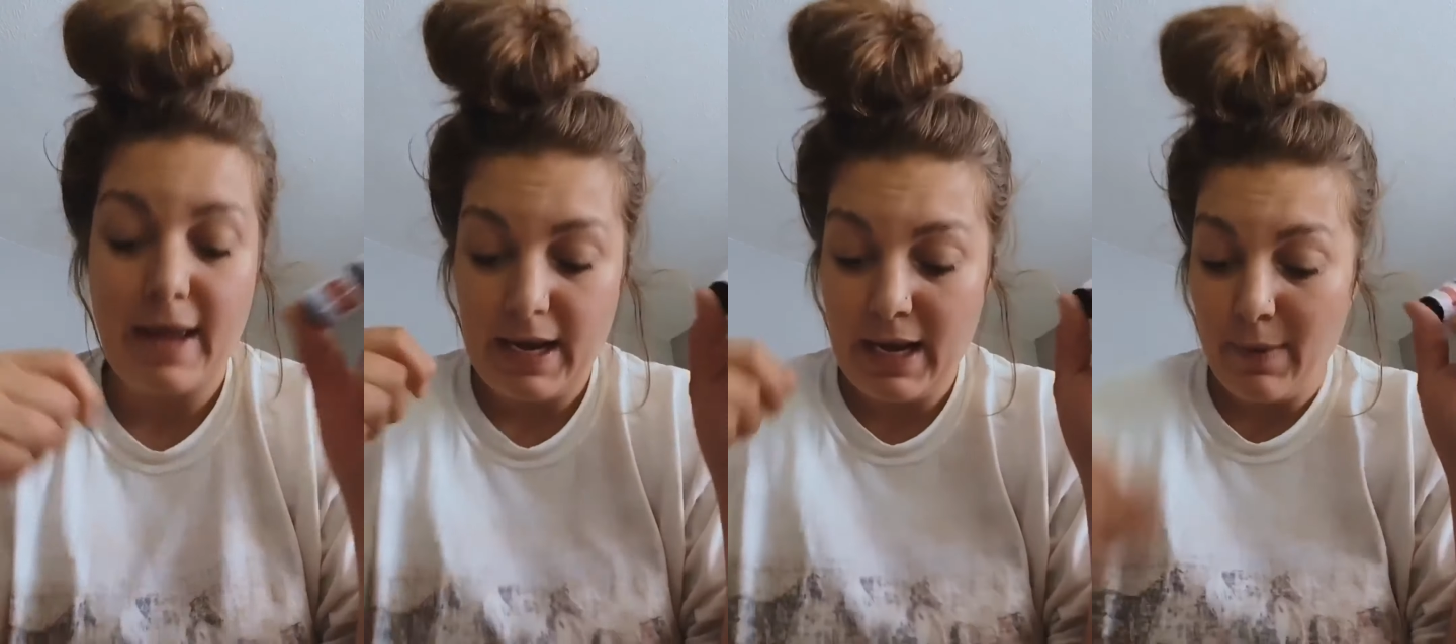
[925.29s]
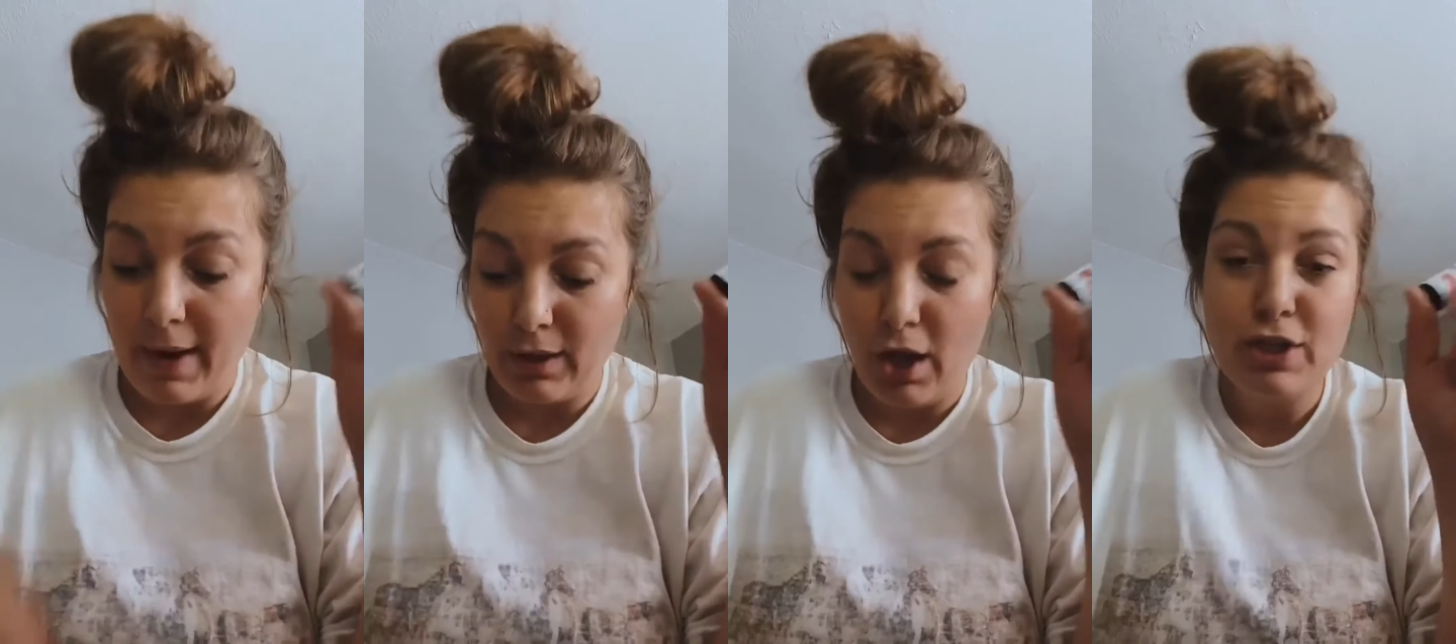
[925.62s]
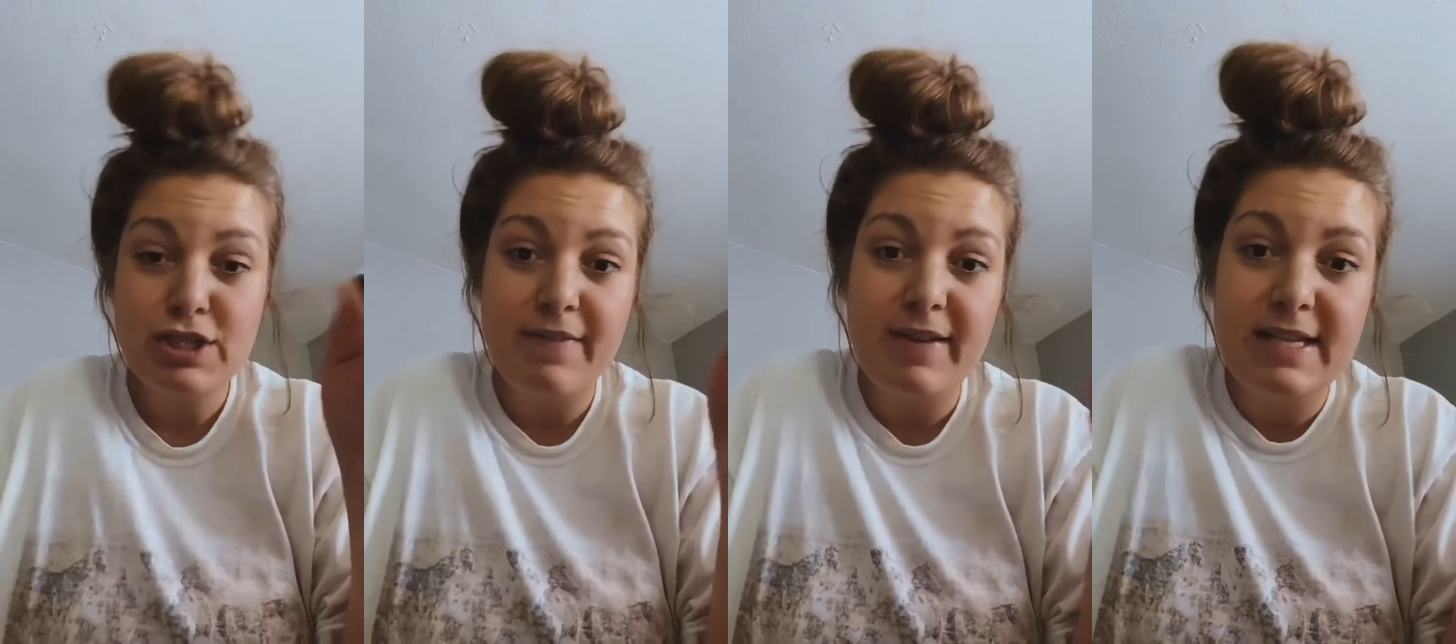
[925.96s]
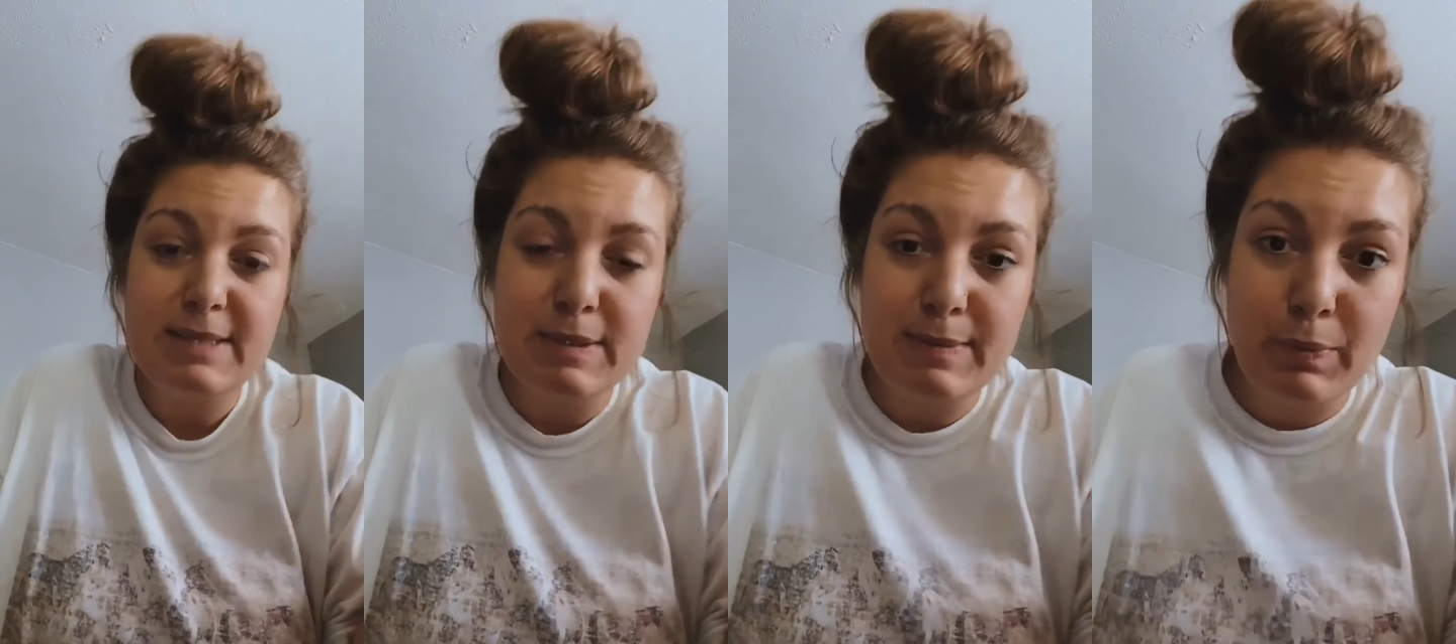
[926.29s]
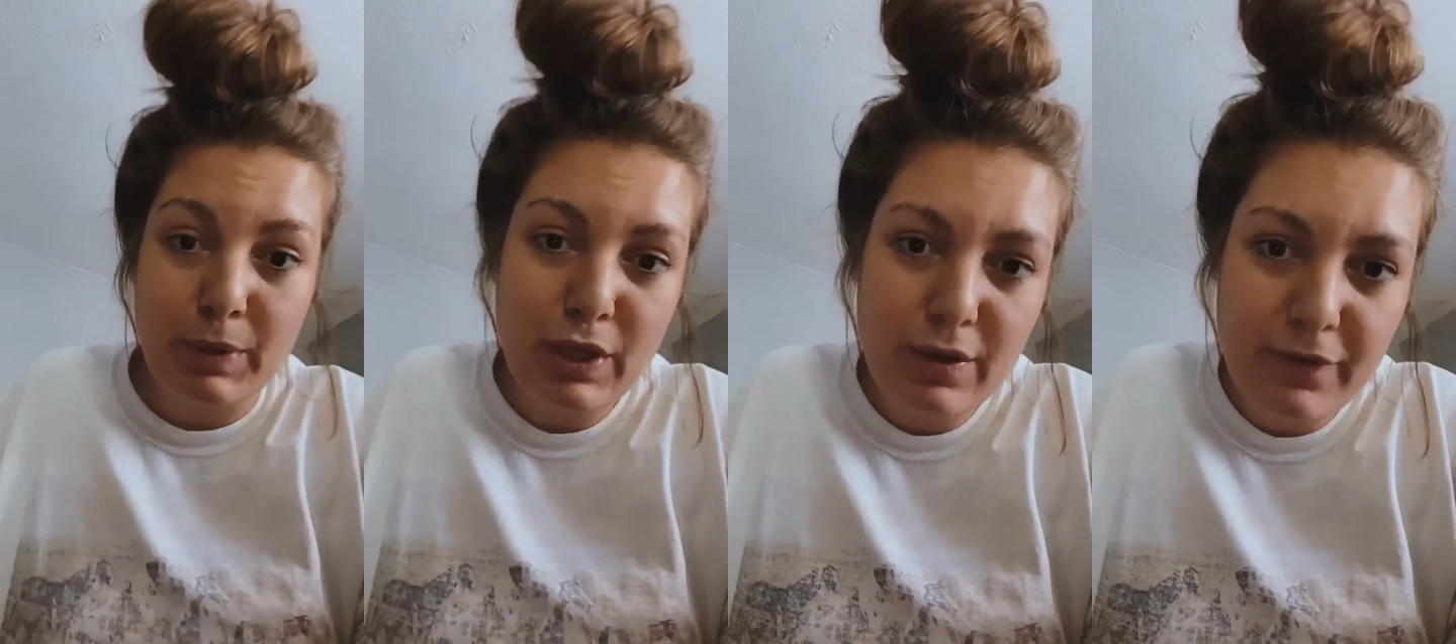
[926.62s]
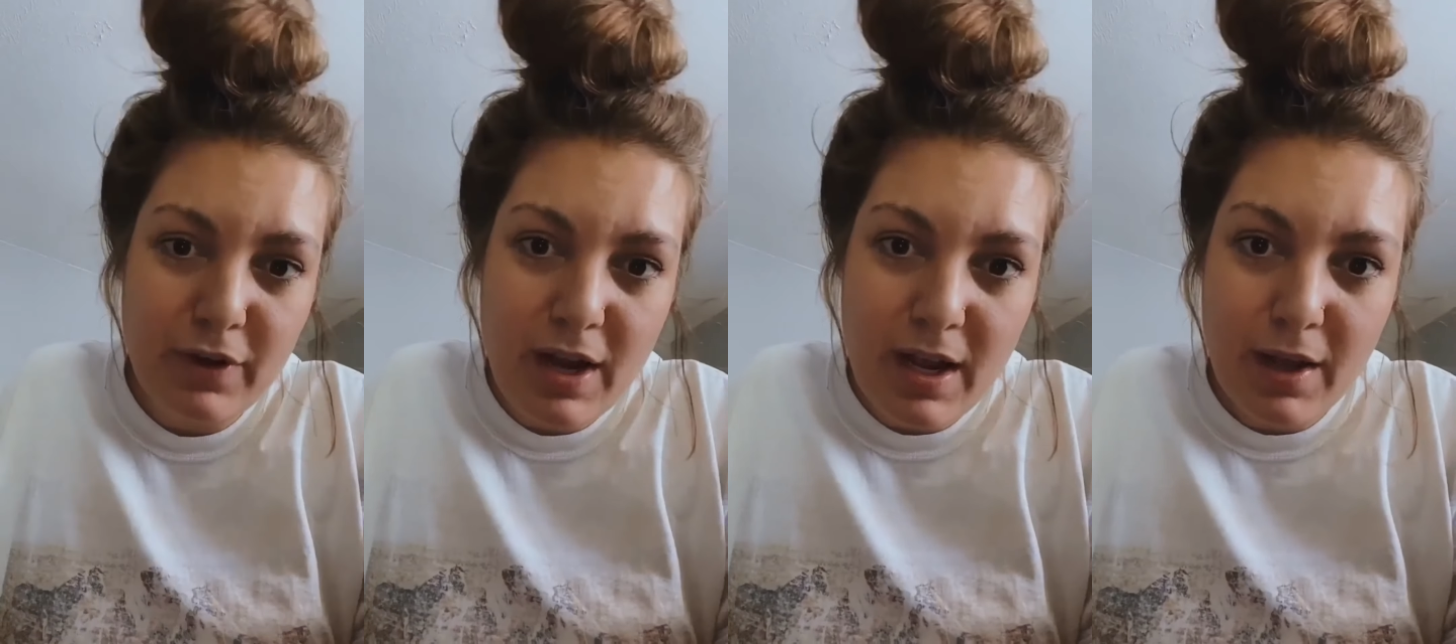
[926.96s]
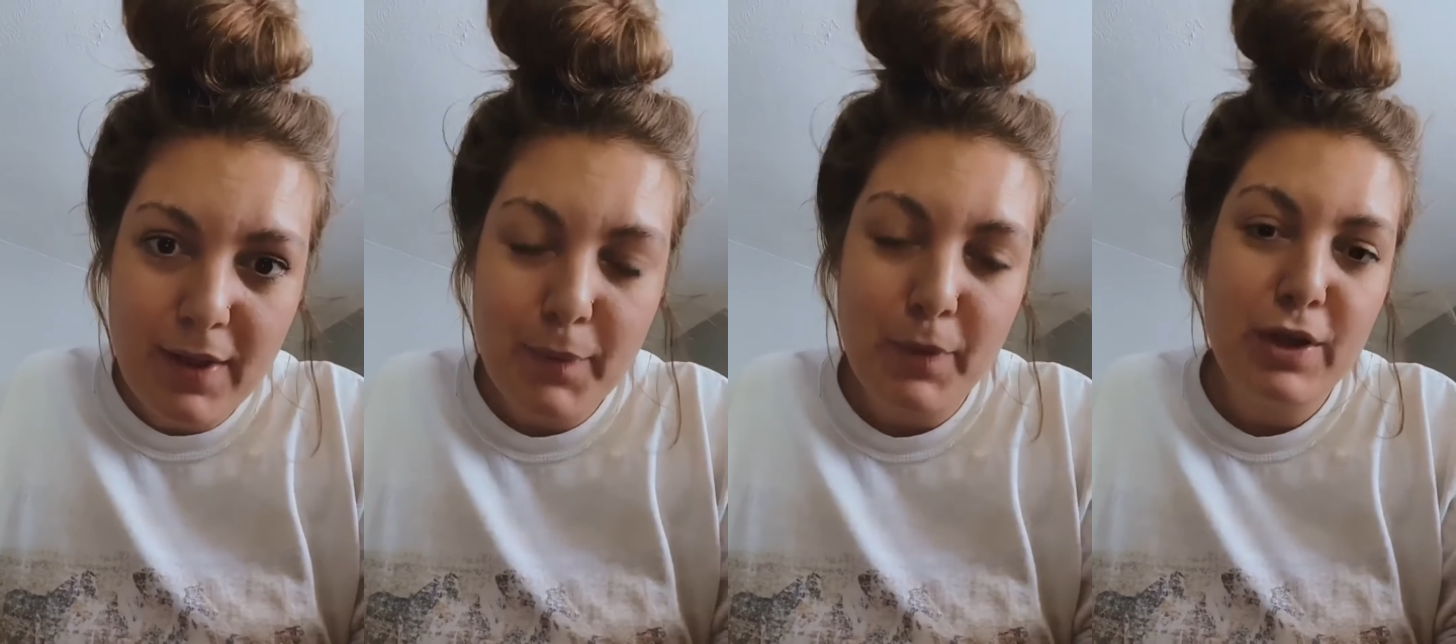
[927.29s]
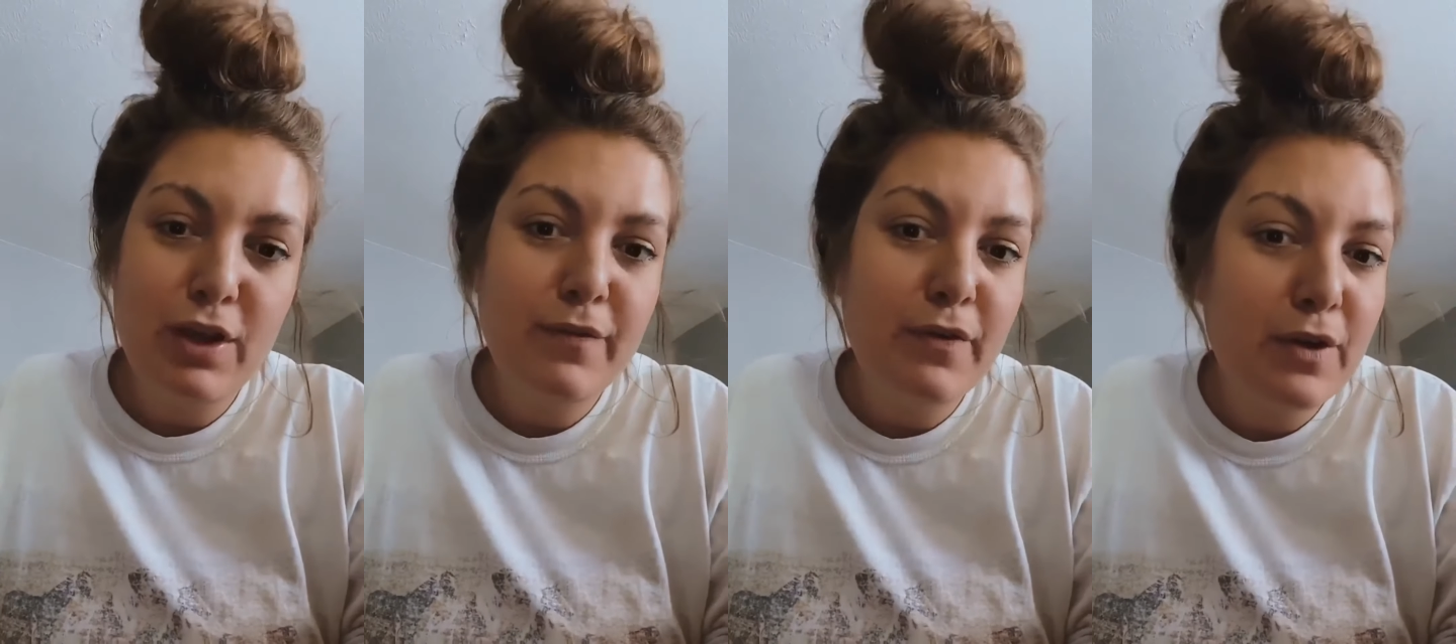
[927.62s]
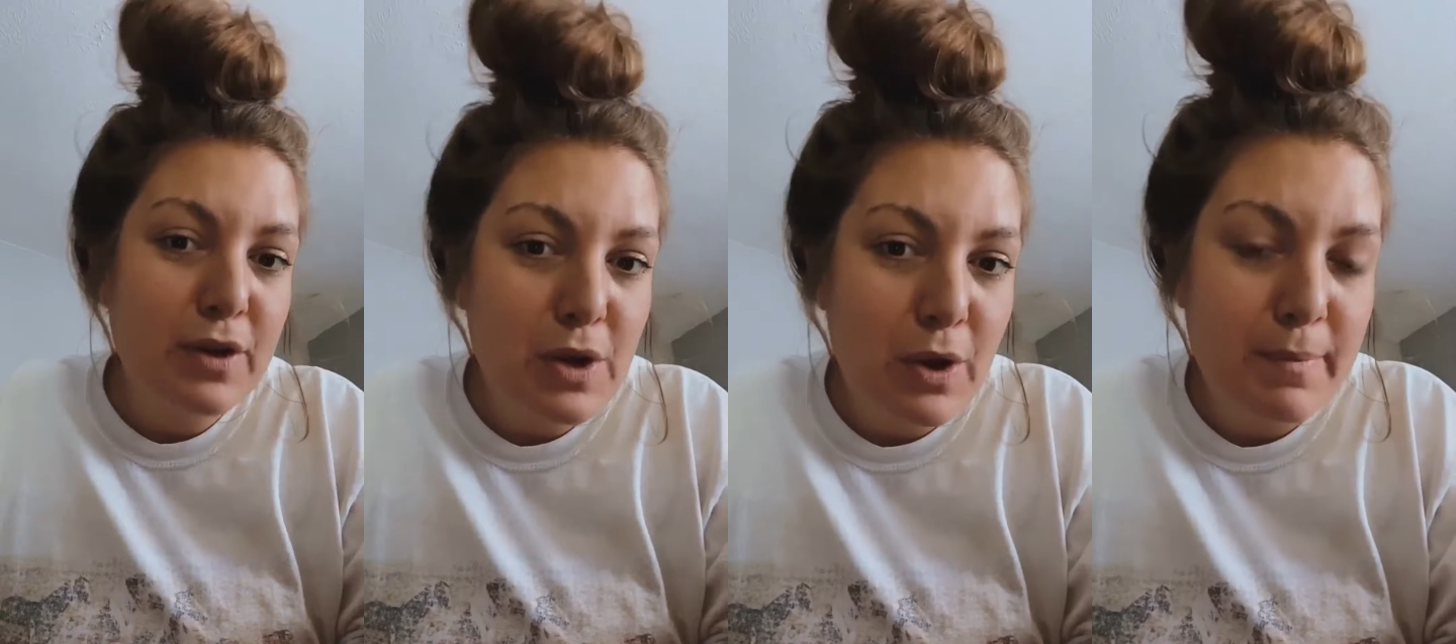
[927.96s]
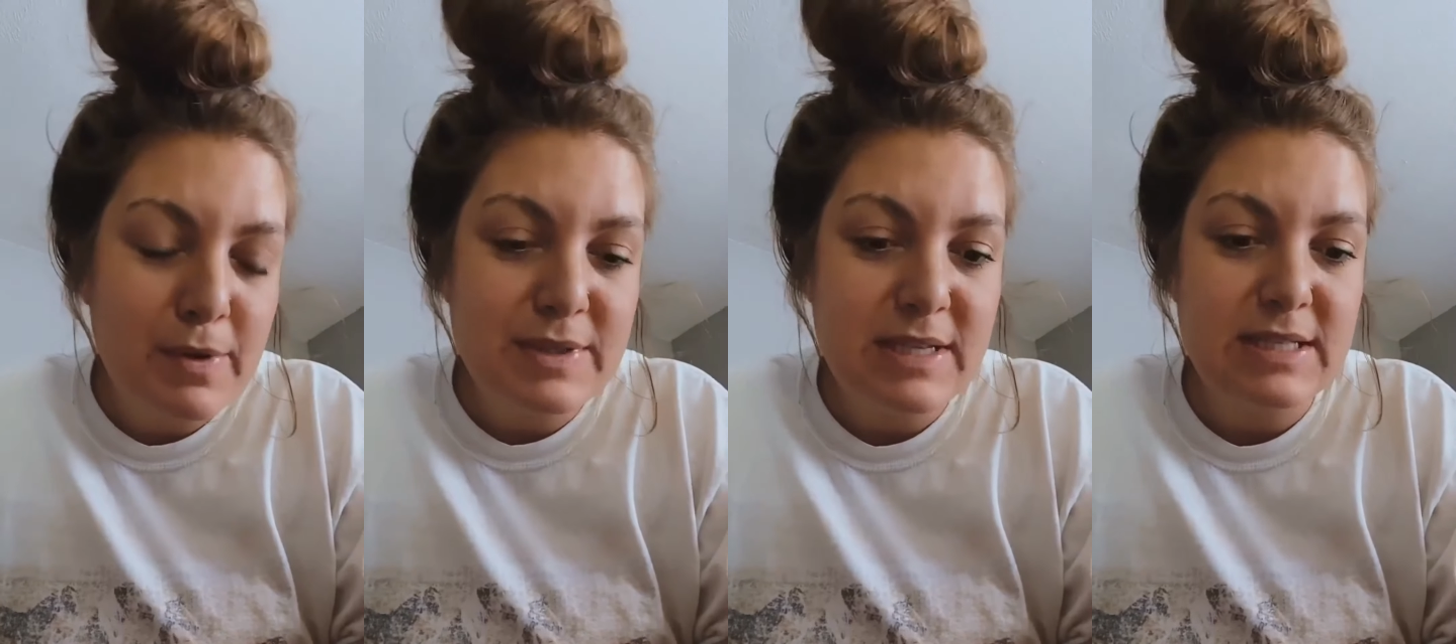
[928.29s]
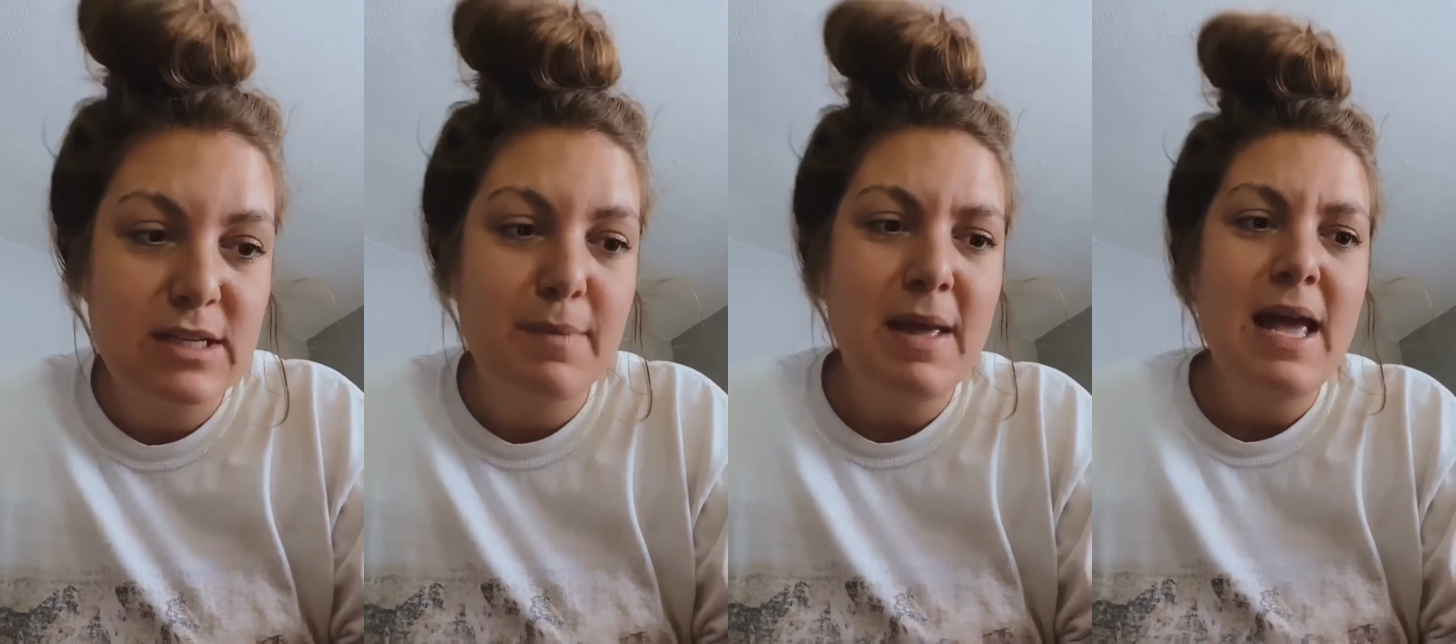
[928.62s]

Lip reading: Anyway, longevity is supposed to be really good for your health, really good for your immune system.